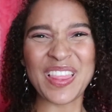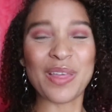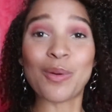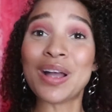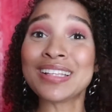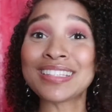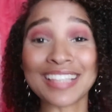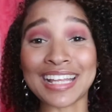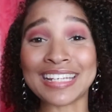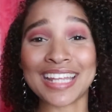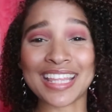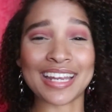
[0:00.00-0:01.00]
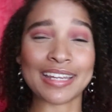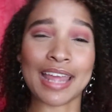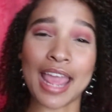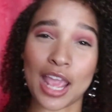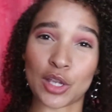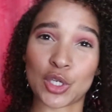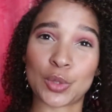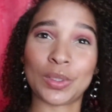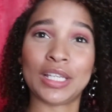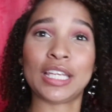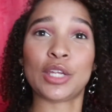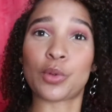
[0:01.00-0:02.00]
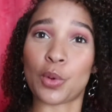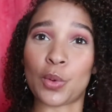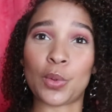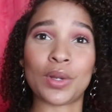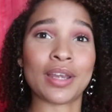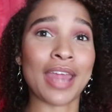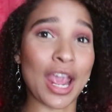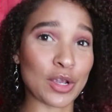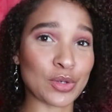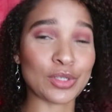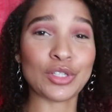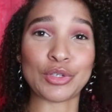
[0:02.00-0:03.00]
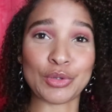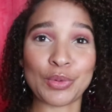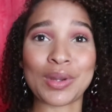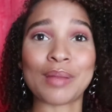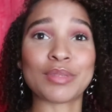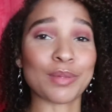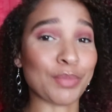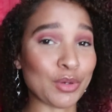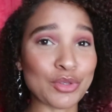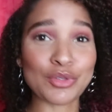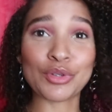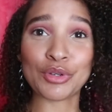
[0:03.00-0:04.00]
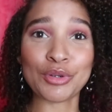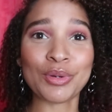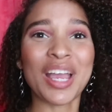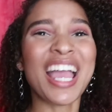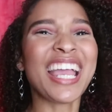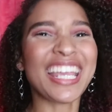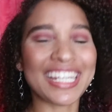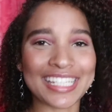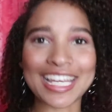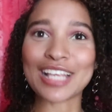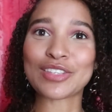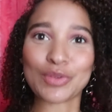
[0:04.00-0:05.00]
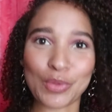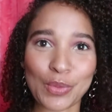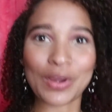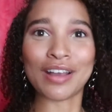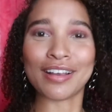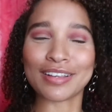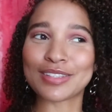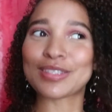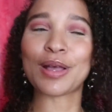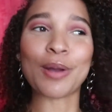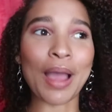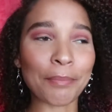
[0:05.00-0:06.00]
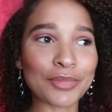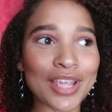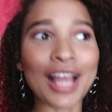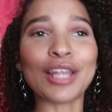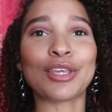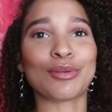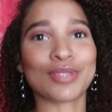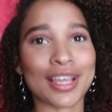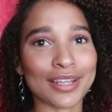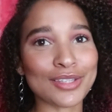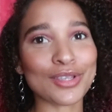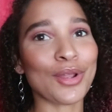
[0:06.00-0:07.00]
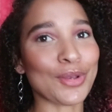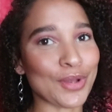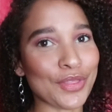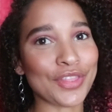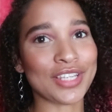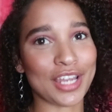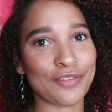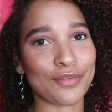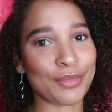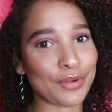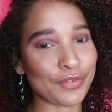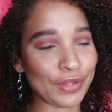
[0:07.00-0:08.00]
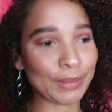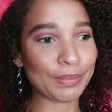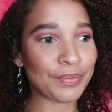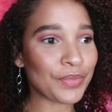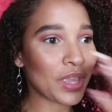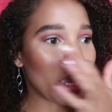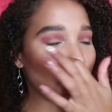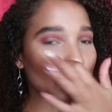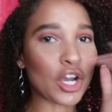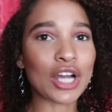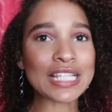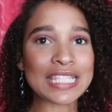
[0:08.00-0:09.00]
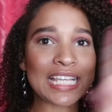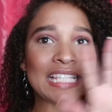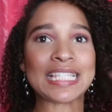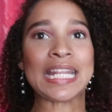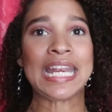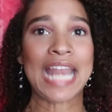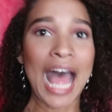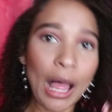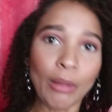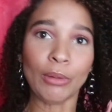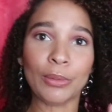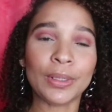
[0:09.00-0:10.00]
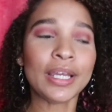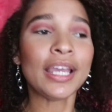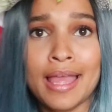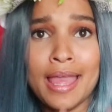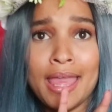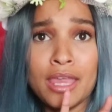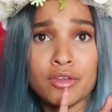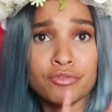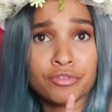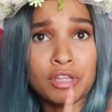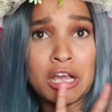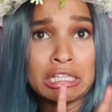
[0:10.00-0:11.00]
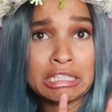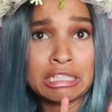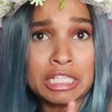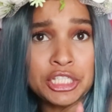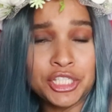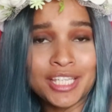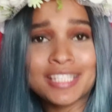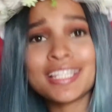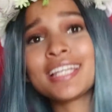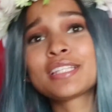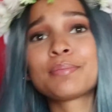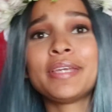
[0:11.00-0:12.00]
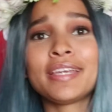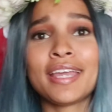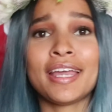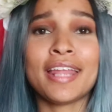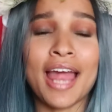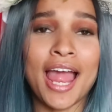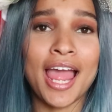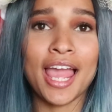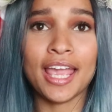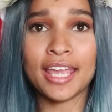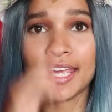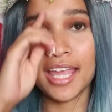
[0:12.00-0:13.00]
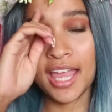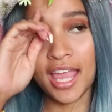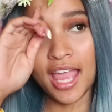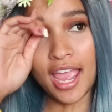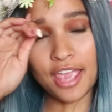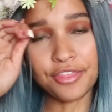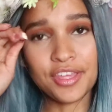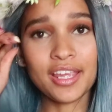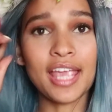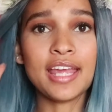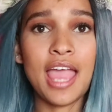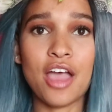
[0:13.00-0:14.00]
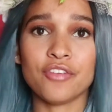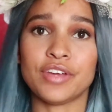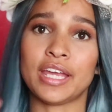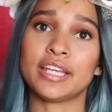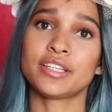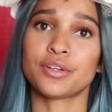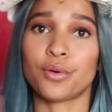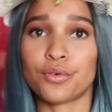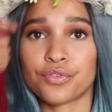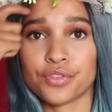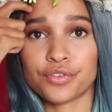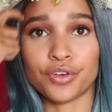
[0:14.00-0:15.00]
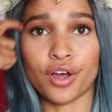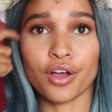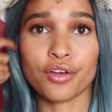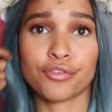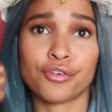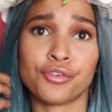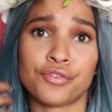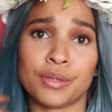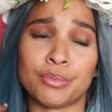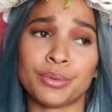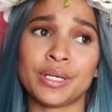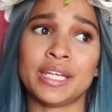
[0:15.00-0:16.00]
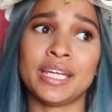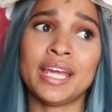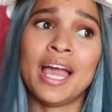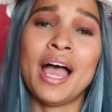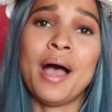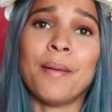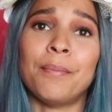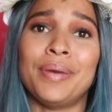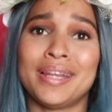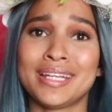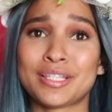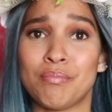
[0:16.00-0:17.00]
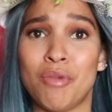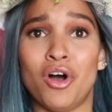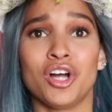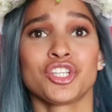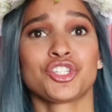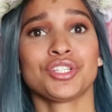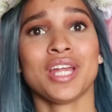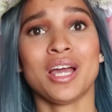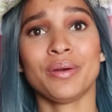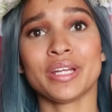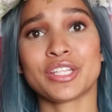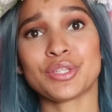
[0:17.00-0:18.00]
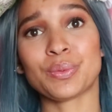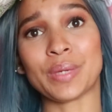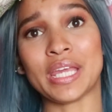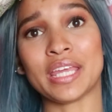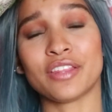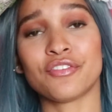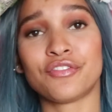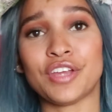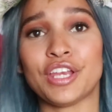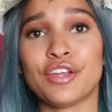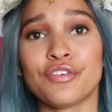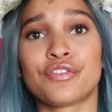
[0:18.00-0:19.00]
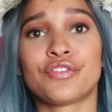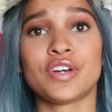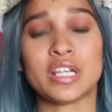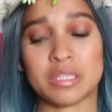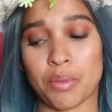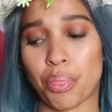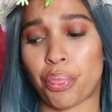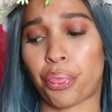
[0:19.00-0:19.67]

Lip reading: the one Sunday that I actually record and I actually do what I'm supposed to do, it doesn't work. So I'm telling you, Sundays are not the day for me to film. God says no. Hey, Vlogalicious, it's me again. I think I have ended off the vlog for February, But it's March now. It's the week, the very first.